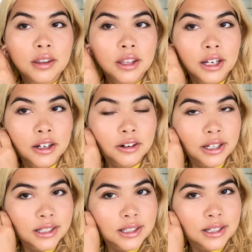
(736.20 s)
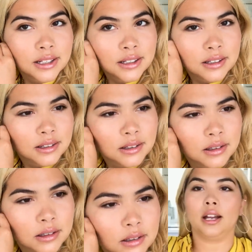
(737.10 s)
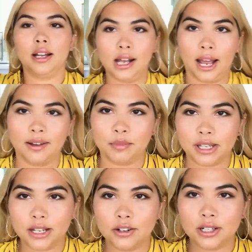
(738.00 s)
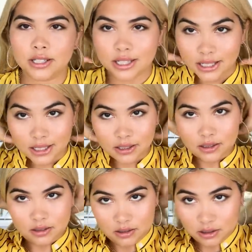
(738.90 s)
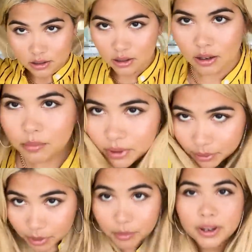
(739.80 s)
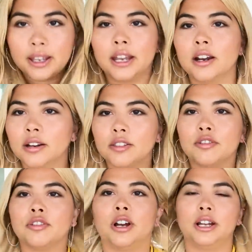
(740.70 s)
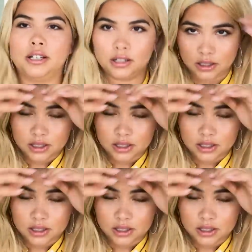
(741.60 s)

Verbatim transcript: the earrings in. I have my earrings in. I'm gonna put my hair in the front.